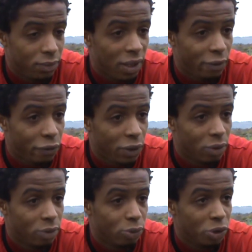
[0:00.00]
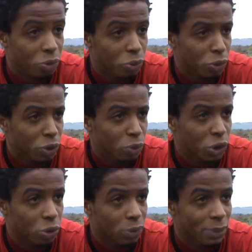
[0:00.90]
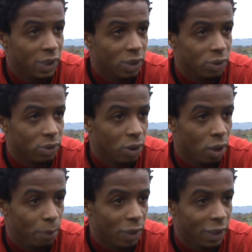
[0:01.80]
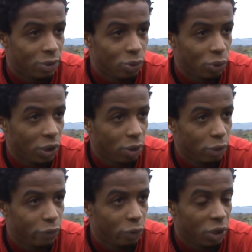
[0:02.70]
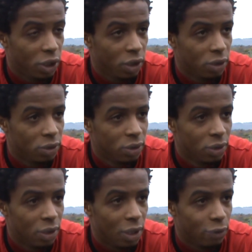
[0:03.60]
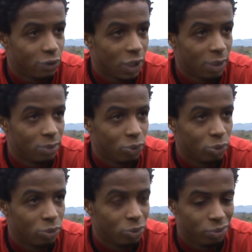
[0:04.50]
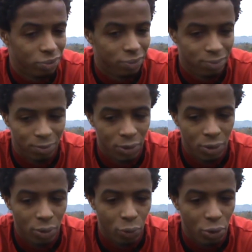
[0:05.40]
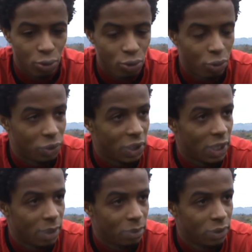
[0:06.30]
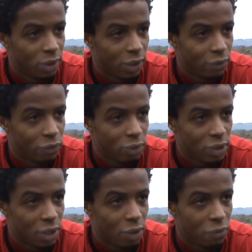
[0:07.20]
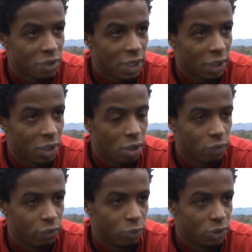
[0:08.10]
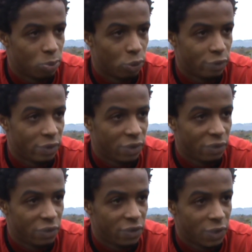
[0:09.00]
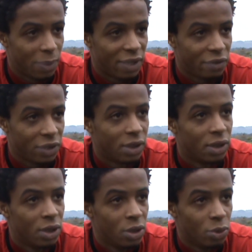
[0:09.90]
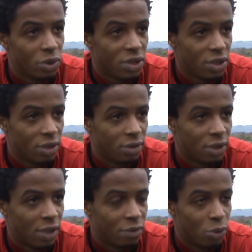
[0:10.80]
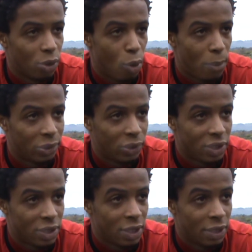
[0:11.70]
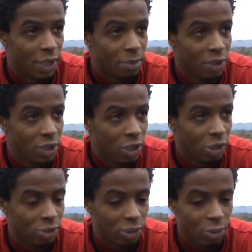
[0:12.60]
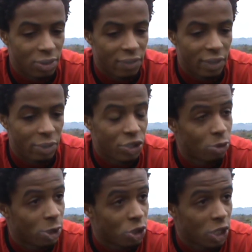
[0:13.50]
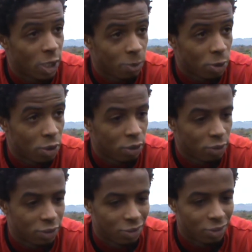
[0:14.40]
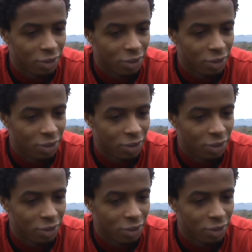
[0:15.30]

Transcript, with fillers: I think we we should be up like two nil or three nil mm. half time. We controlled the game, like first half, second half was more fifty fifty, but I think we still have more opportunities than them. So that was a very strange game, you know. So